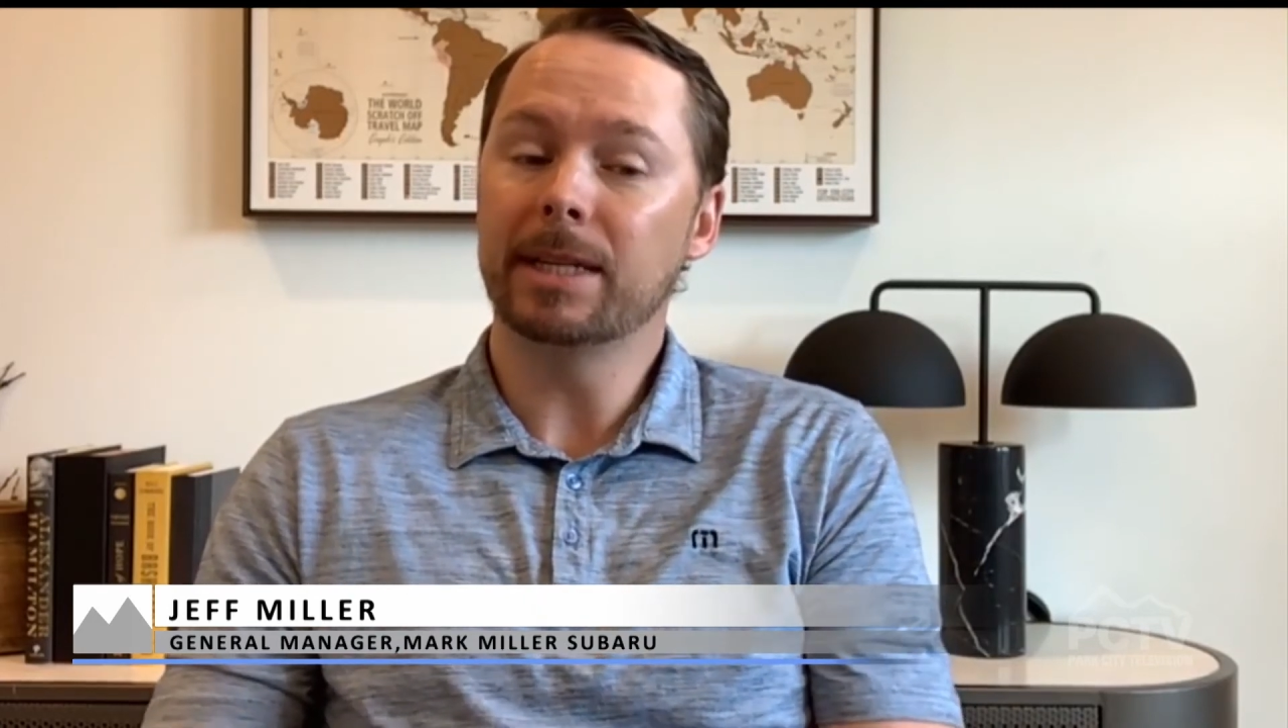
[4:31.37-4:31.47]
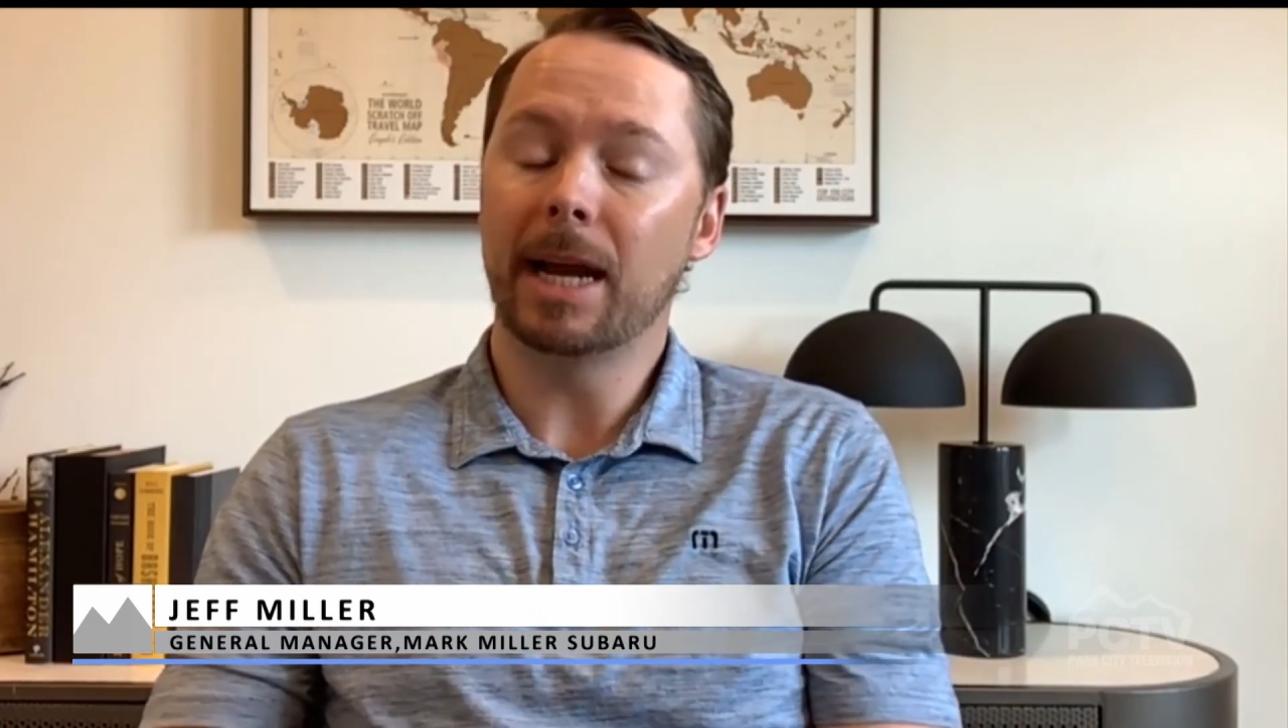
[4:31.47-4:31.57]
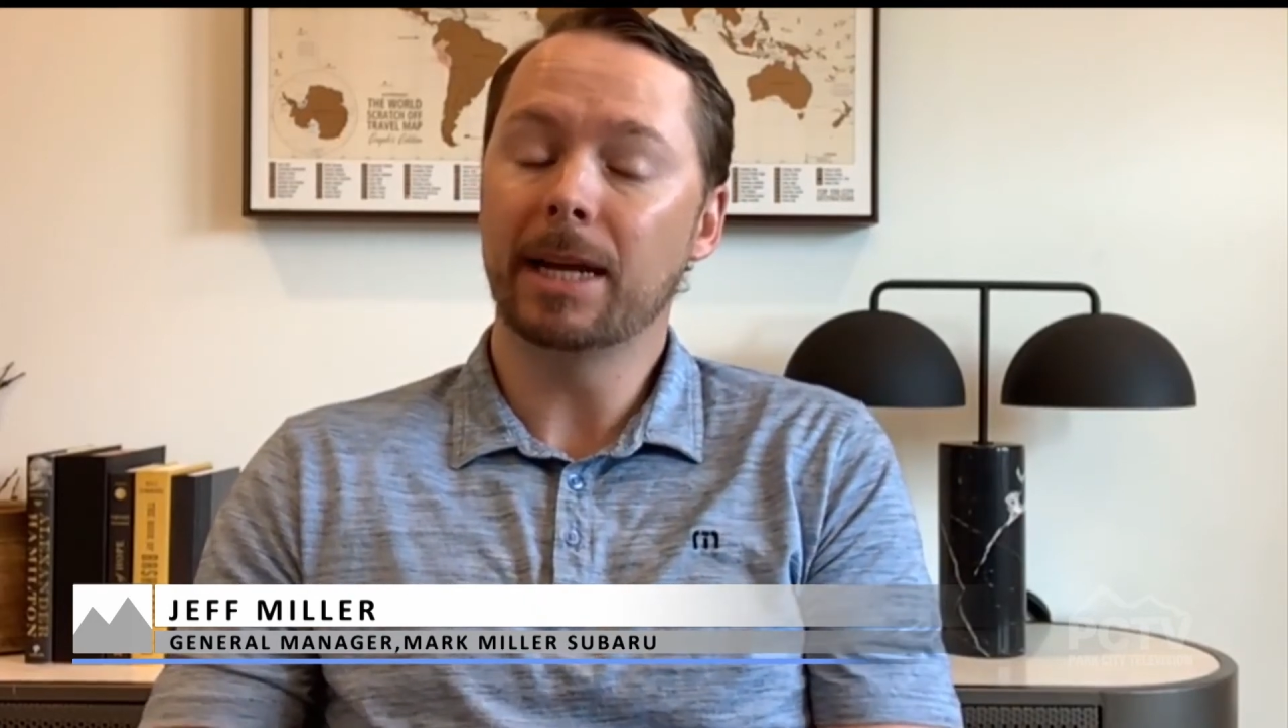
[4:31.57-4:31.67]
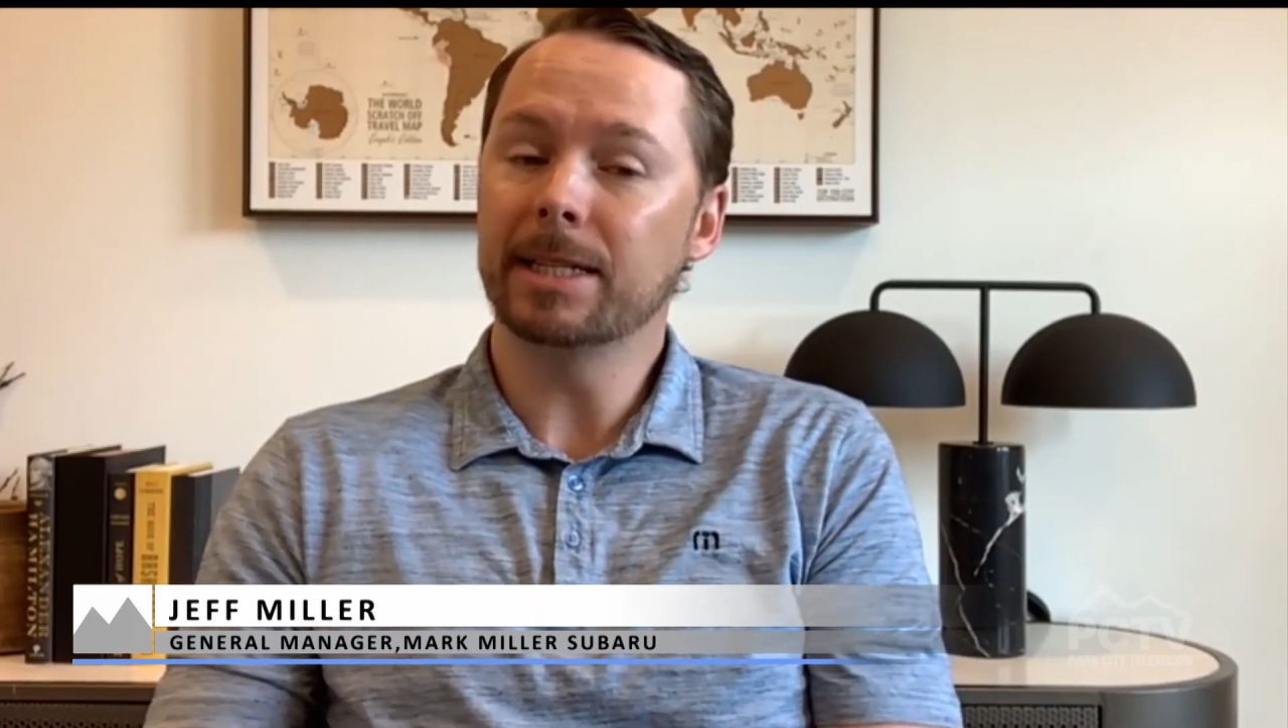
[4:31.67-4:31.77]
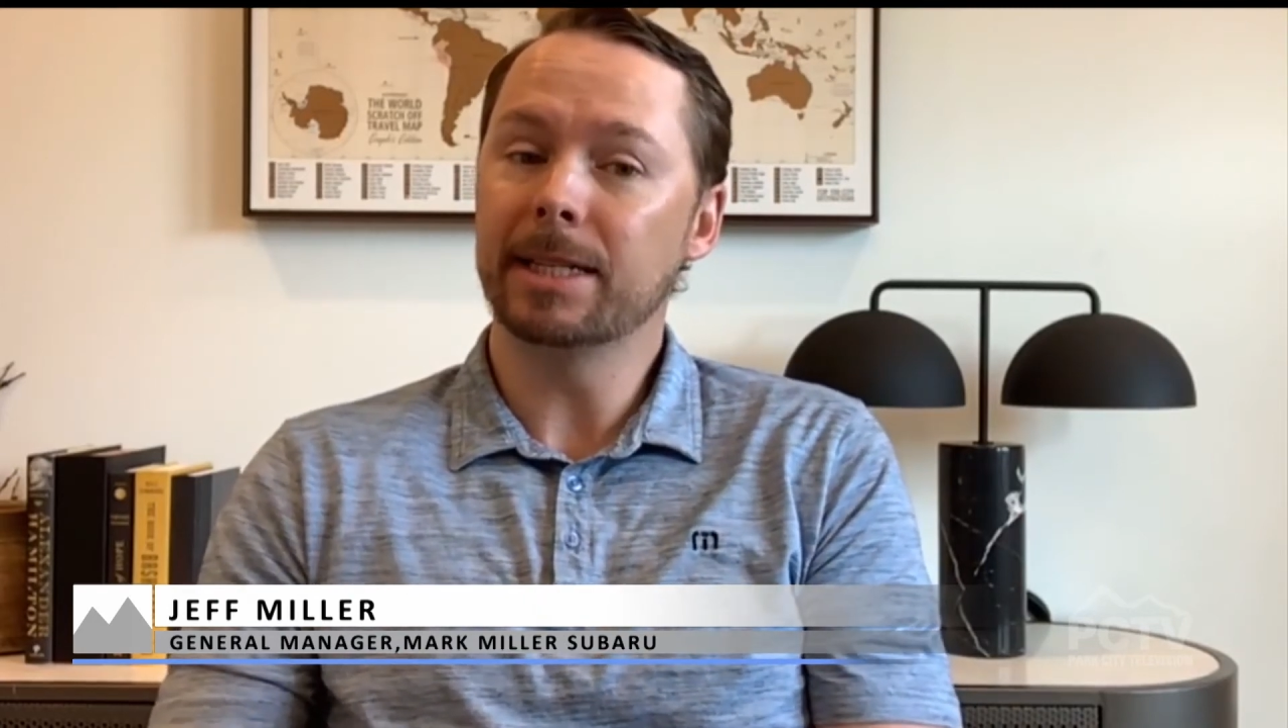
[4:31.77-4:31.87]

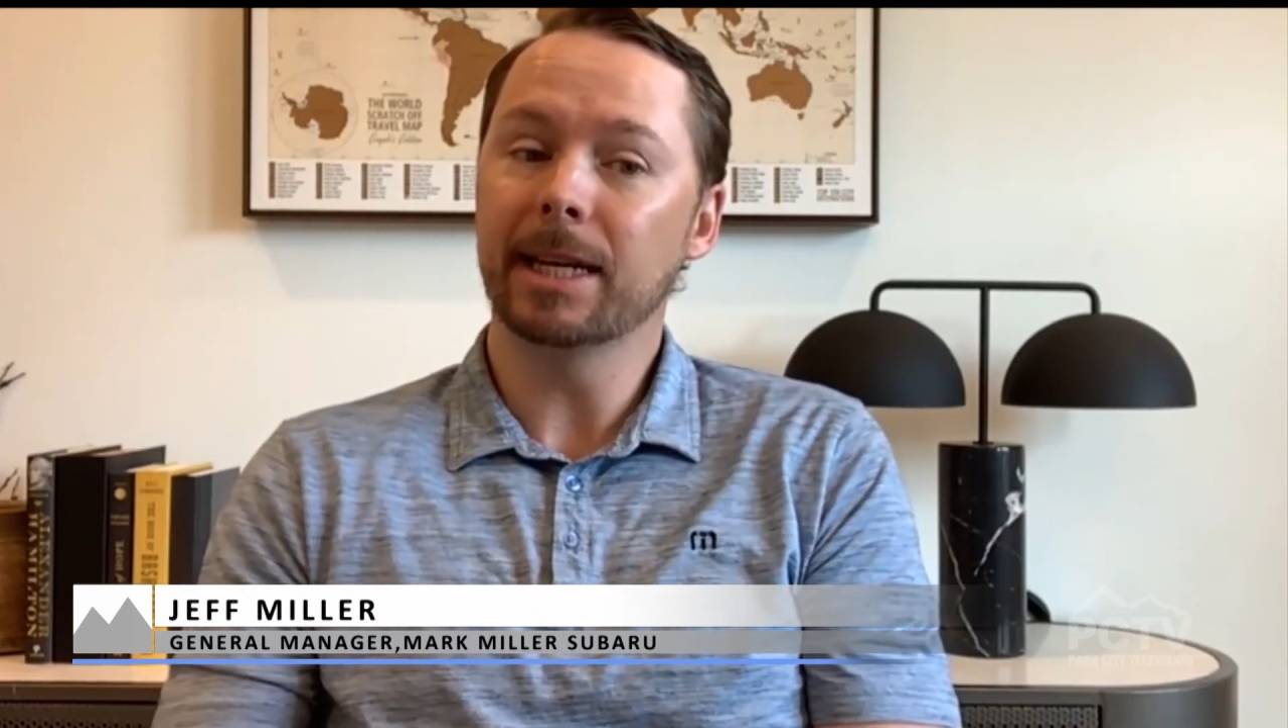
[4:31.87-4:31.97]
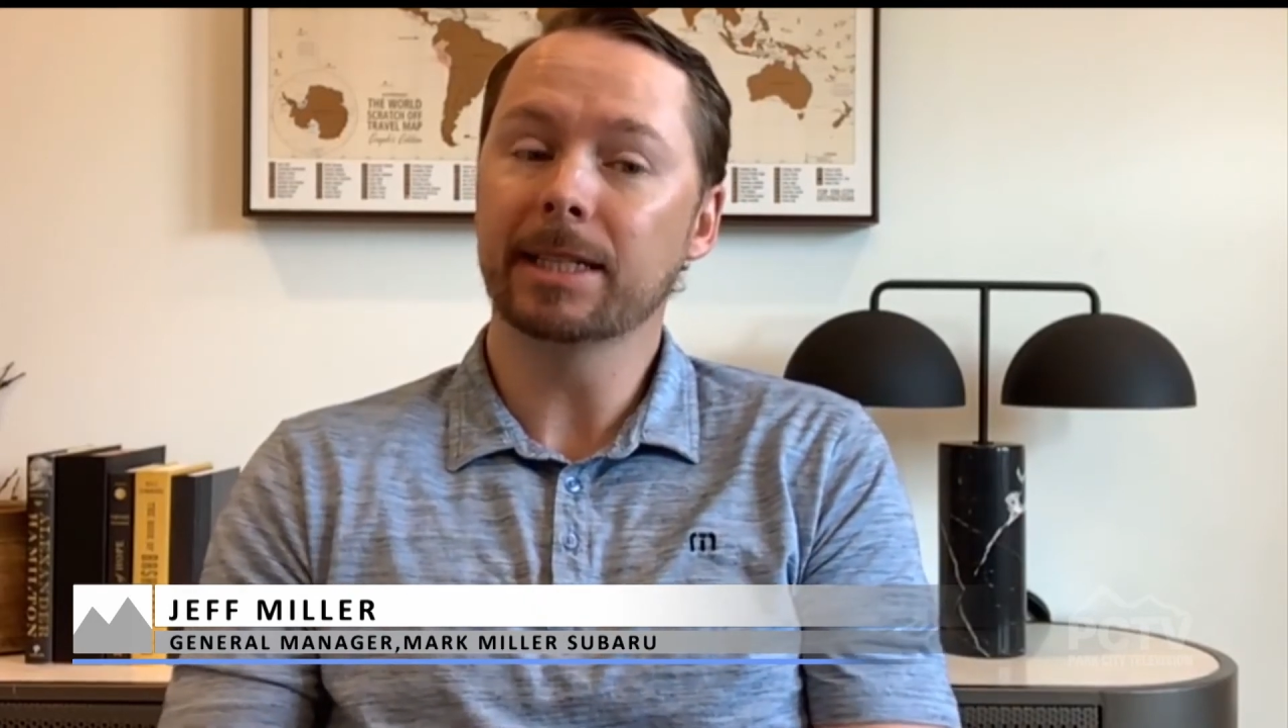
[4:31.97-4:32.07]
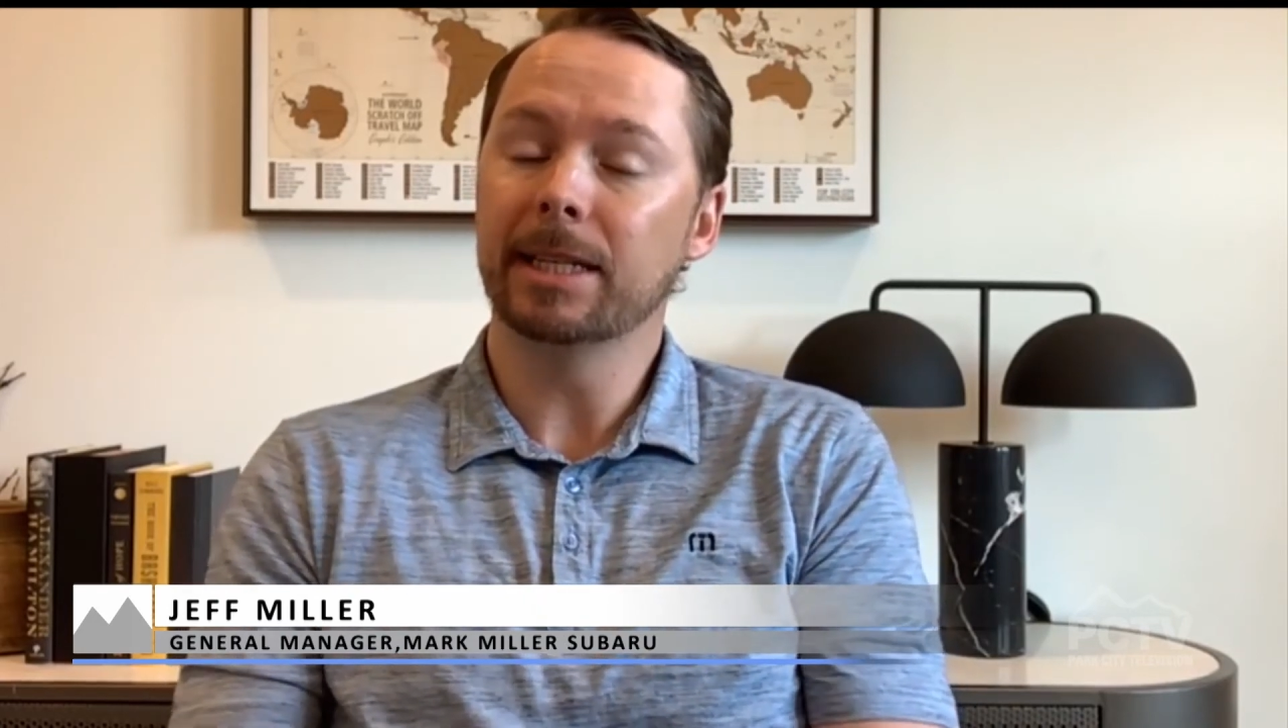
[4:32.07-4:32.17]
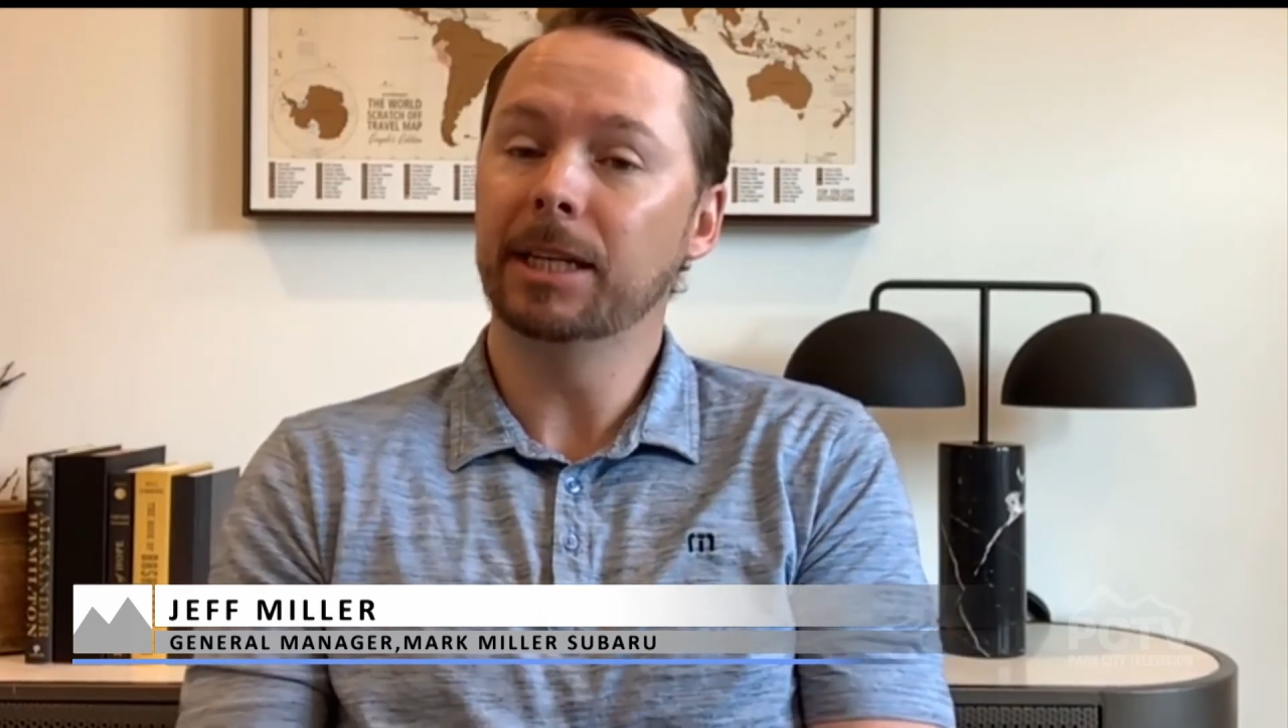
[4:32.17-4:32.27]
down to six in